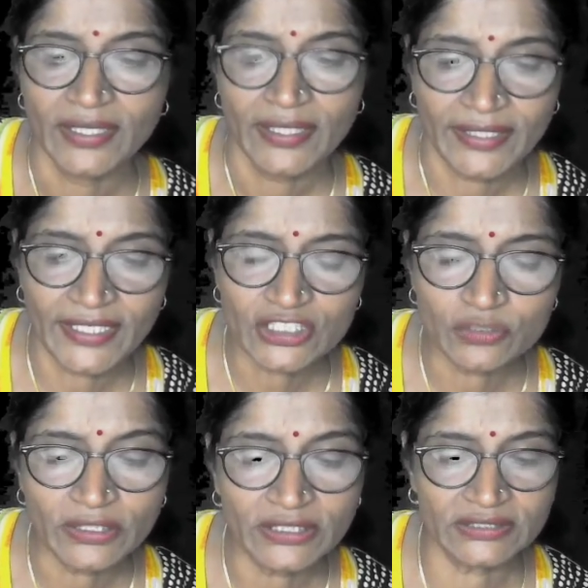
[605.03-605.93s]
Next
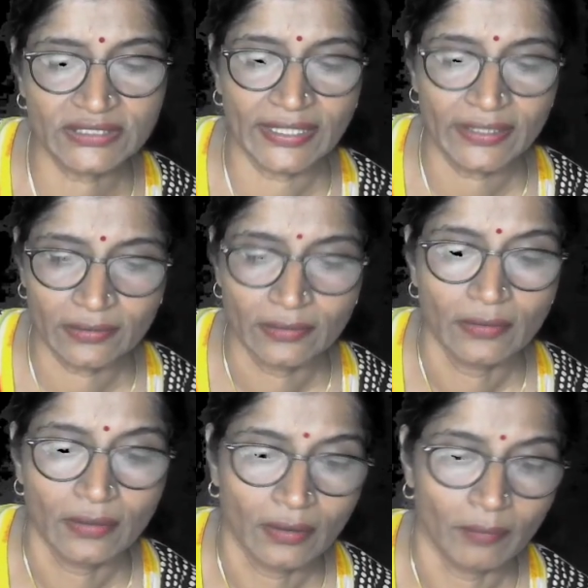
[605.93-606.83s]
one is that
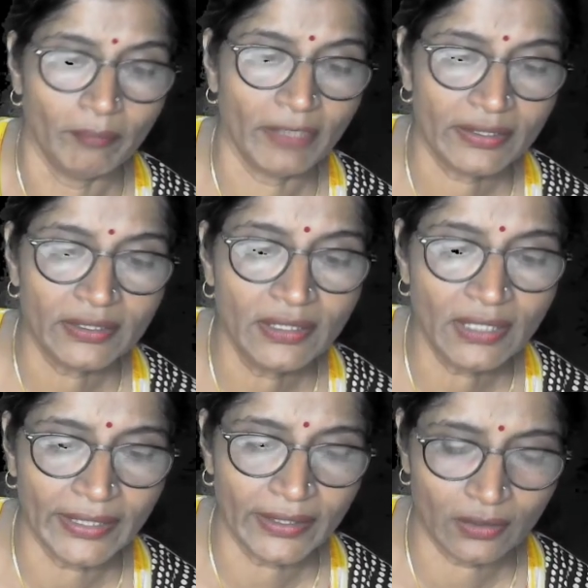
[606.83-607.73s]
metal,
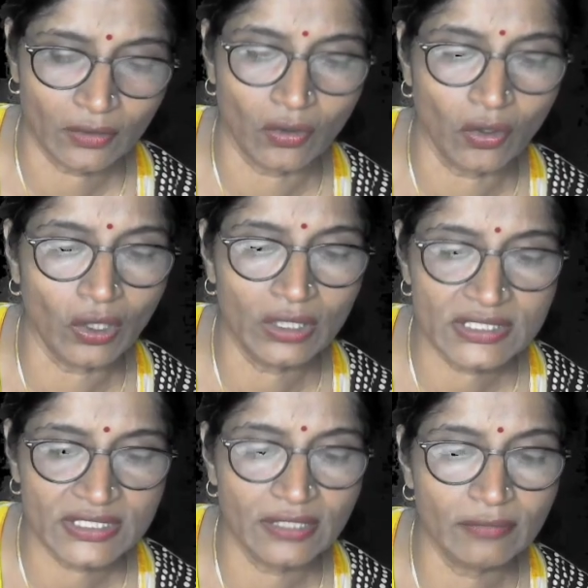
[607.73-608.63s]
like all
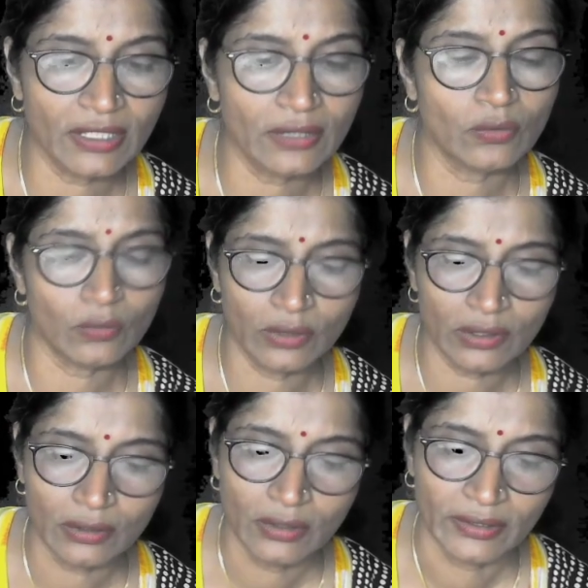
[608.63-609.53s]
silver, gold,
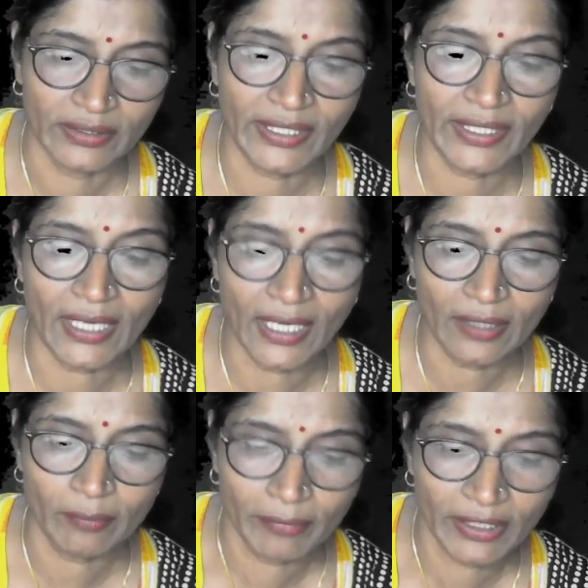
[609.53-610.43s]
they are
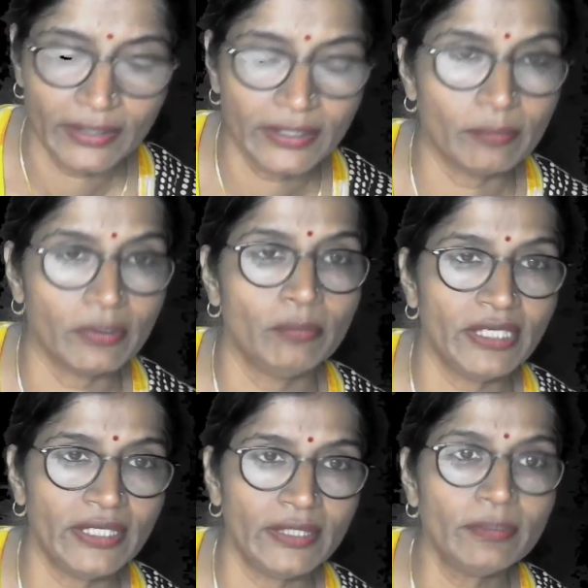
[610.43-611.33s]
malleable.
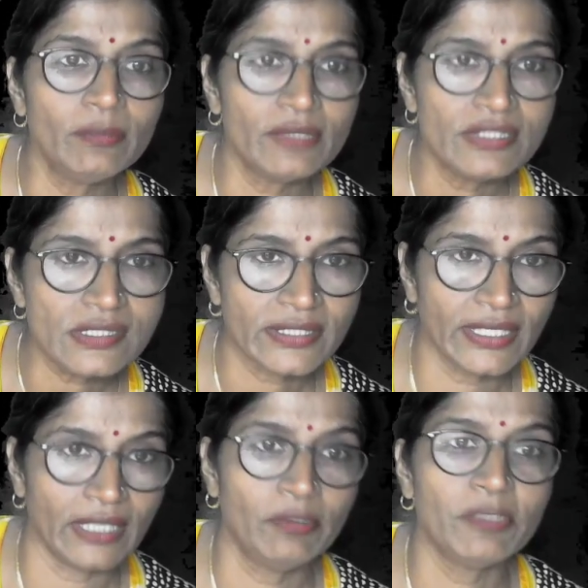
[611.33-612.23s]
Malleable means
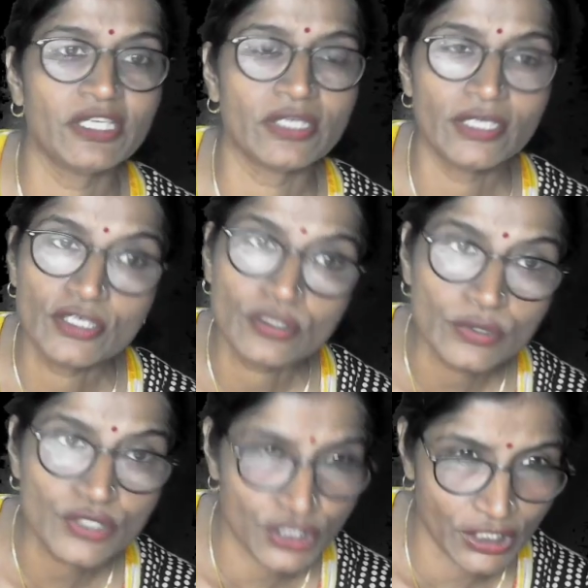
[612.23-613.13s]
can be beaten into
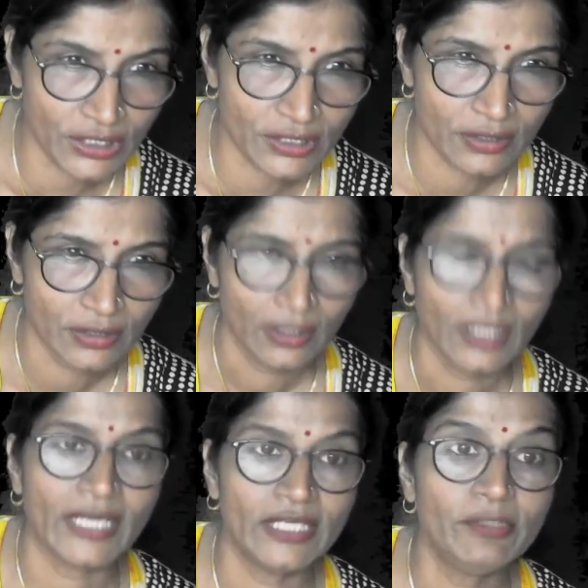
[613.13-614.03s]
sheet.
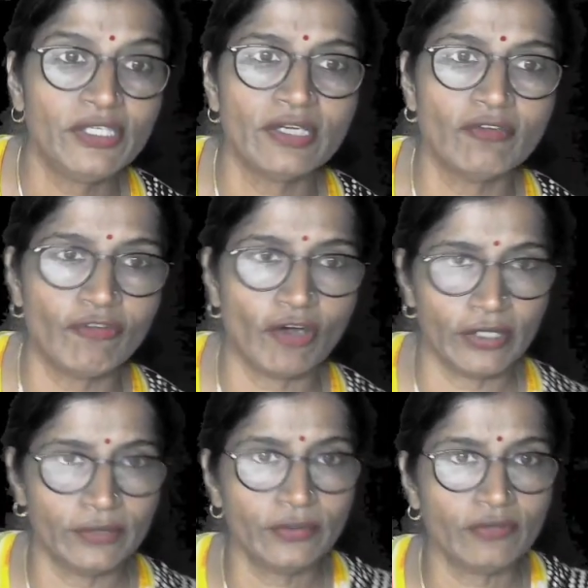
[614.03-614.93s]
Aluminium foil,
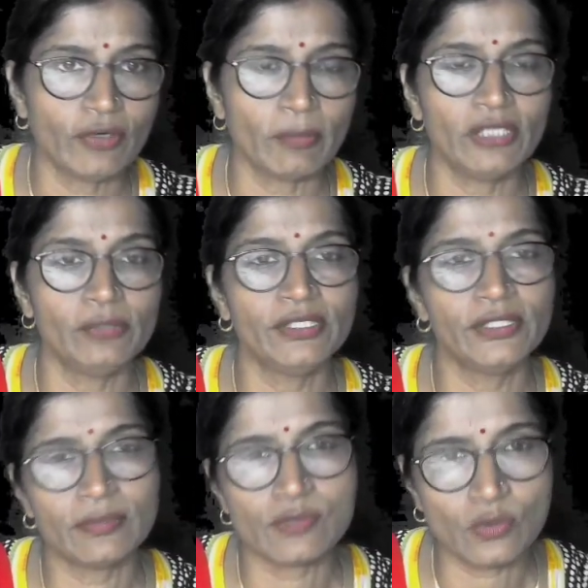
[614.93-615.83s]
you know, from
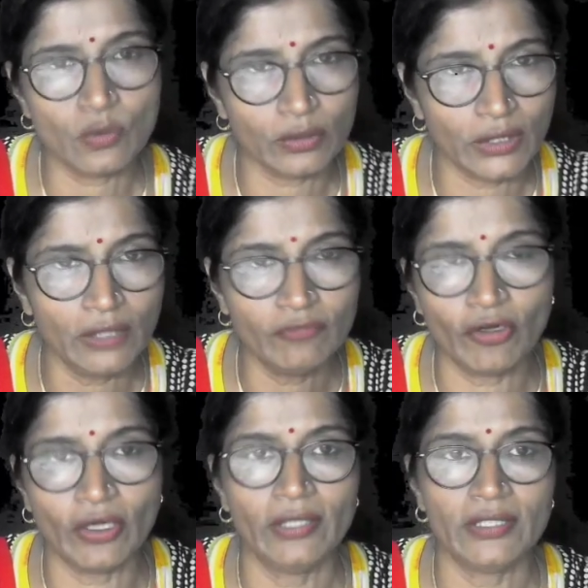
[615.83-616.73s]
aluminium, so thin
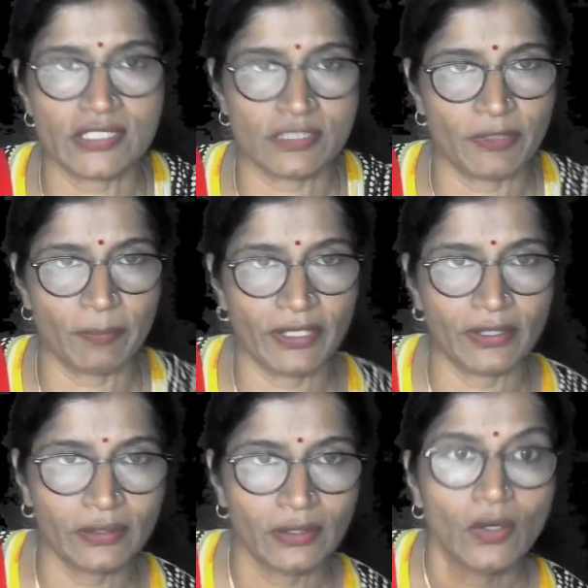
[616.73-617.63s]
foil is prepared.
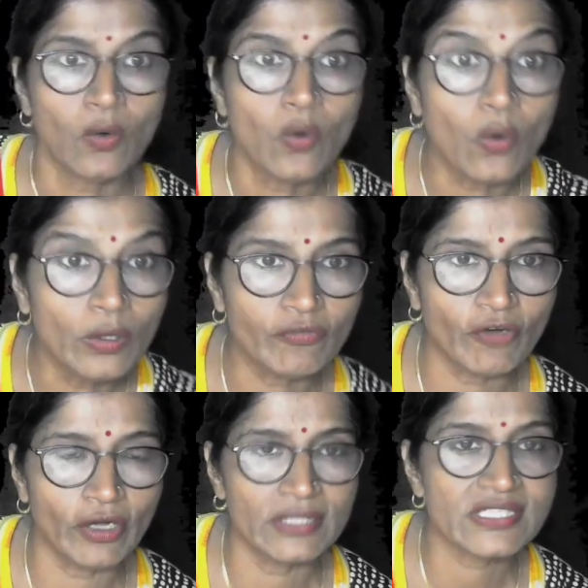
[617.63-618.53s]
Gold
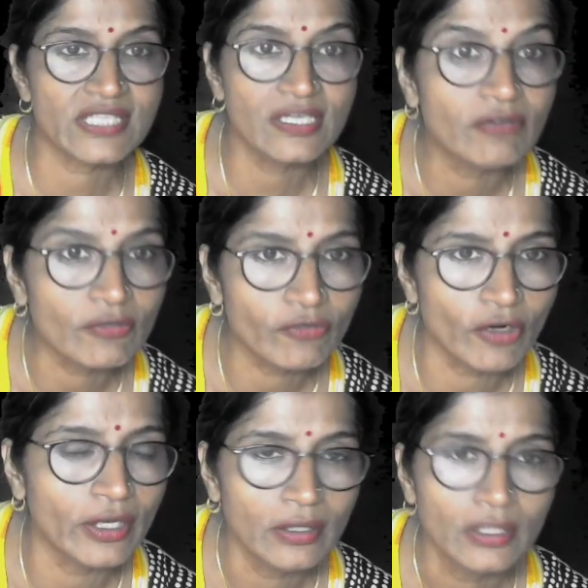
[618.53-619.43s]
foil, silver
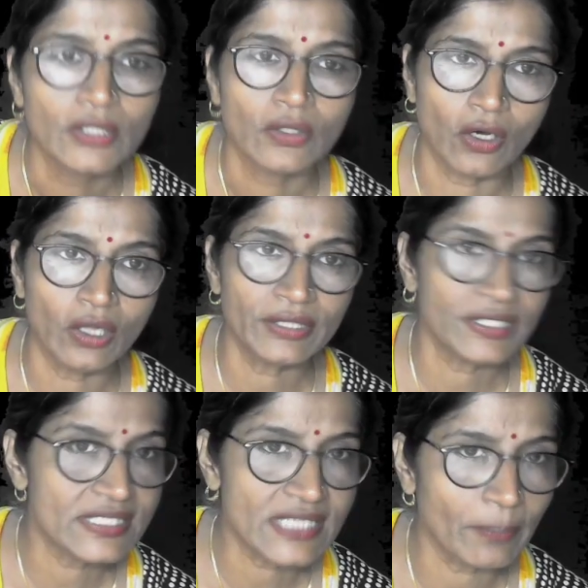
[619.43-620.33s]
foil, all
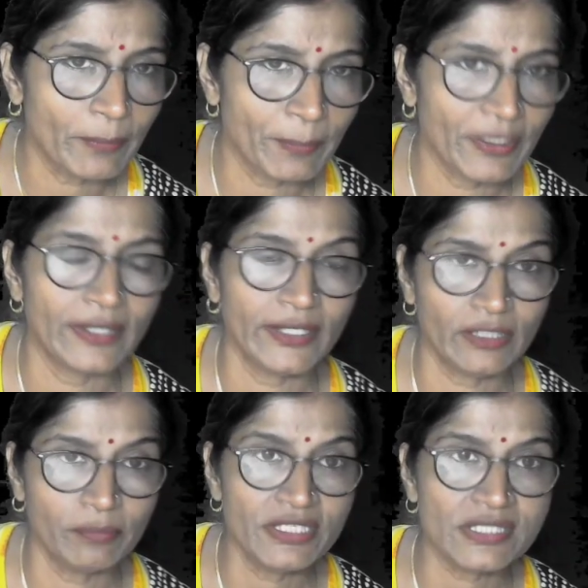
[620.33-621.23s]
these are prepared. It
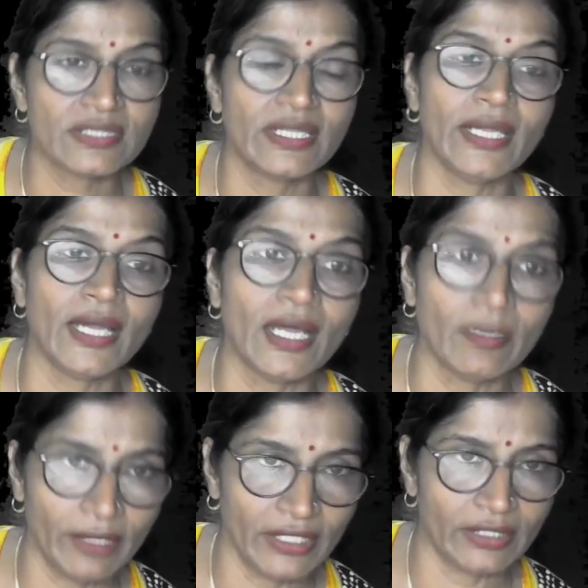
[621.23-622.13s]
means they are
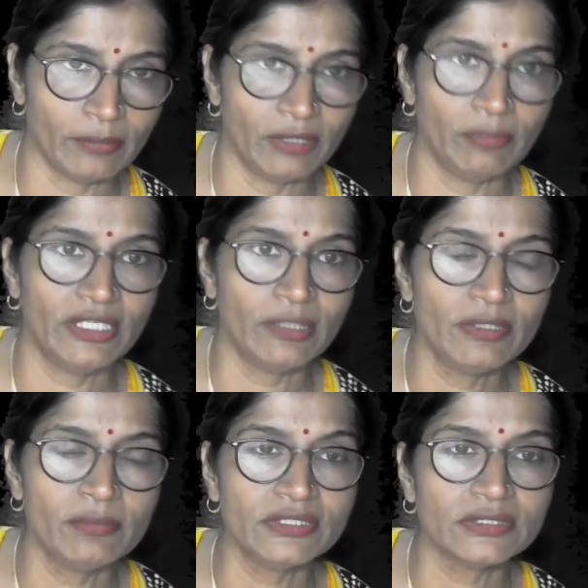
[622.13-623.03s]
malleable. Malleable
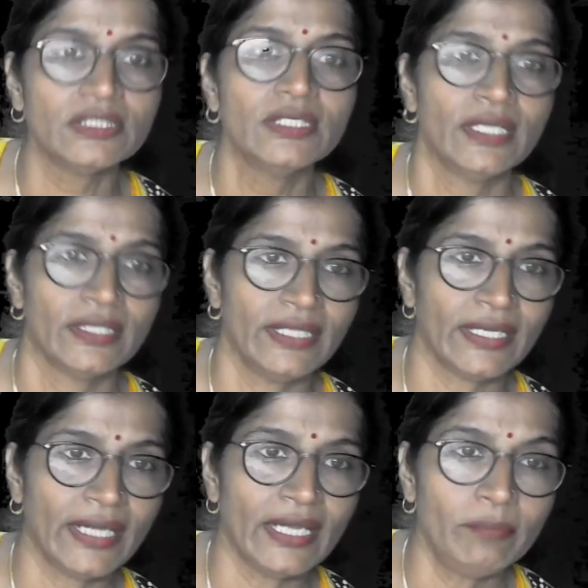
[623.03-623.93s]
means they
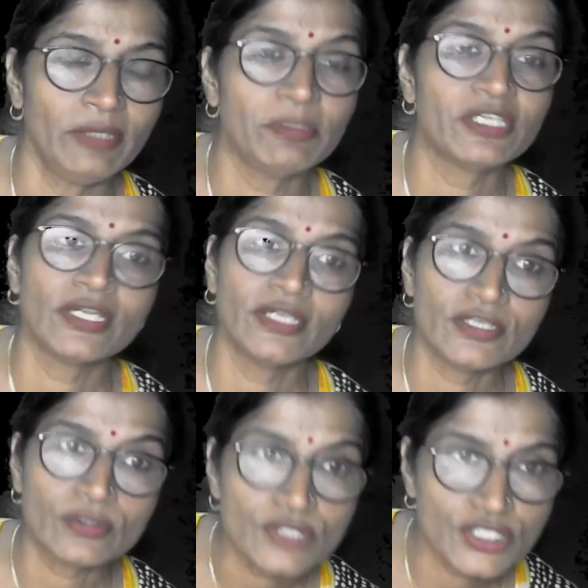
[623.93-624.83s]
can be beaten
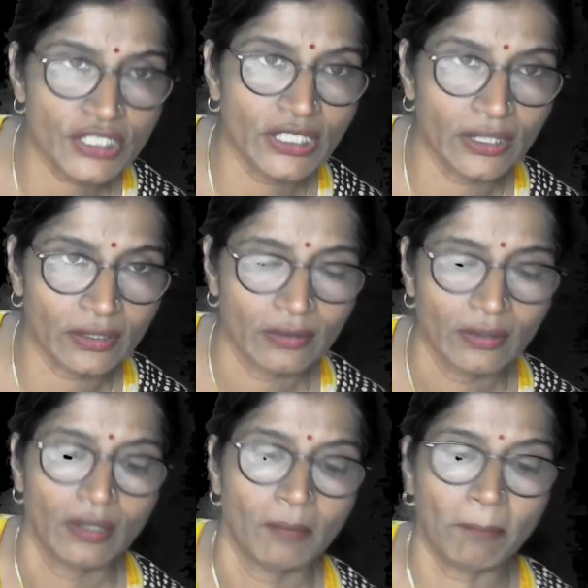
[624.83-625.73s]
into sheet.
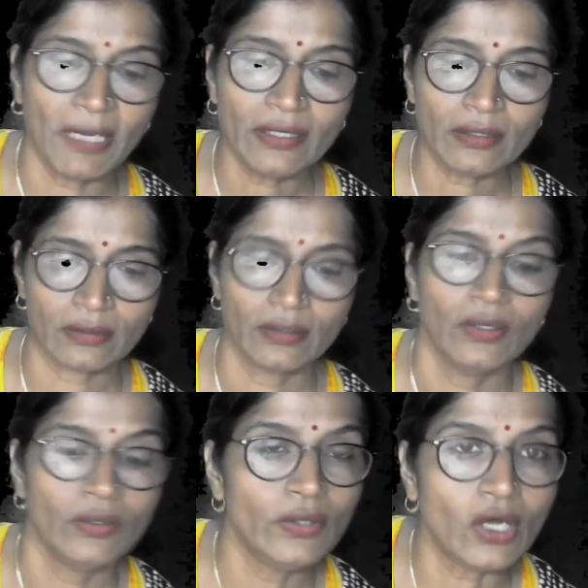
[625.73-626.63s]
But
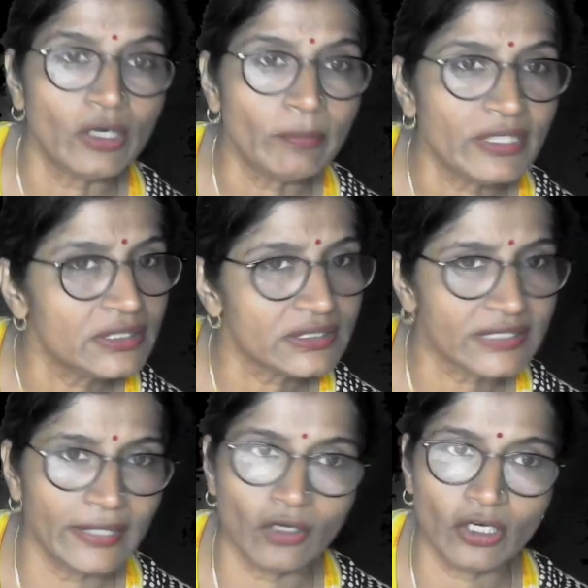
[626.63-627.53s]
non-metals
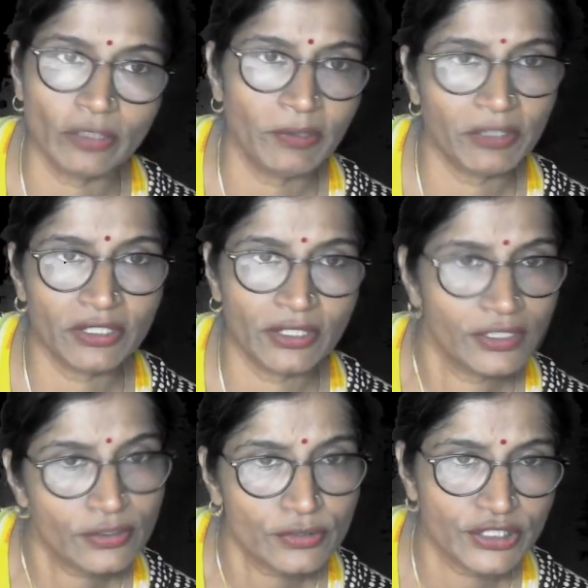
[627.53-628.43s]
cannot be beaten
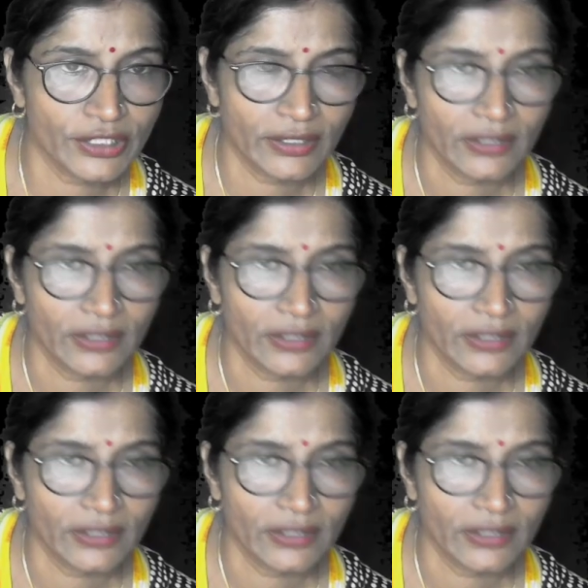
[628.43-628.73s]
into sheet.